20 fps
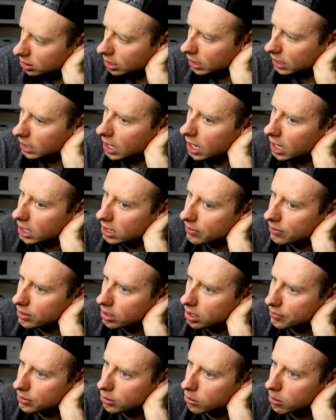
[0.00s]
I kind of
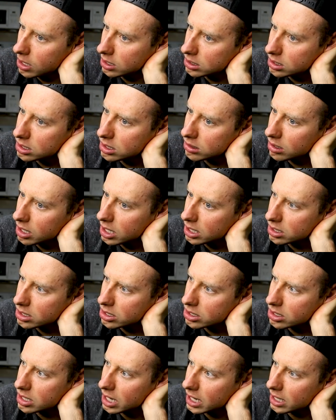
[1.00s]
thought for a while to do like
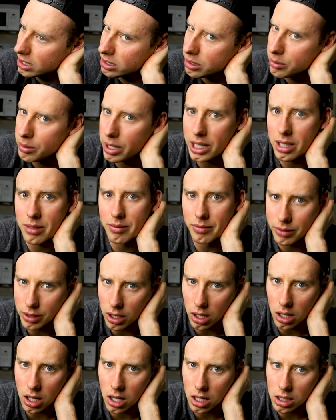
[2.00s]
just daily random
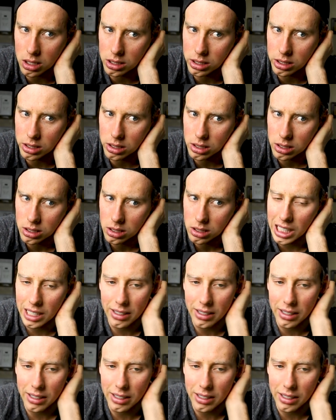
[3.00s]
vlogs.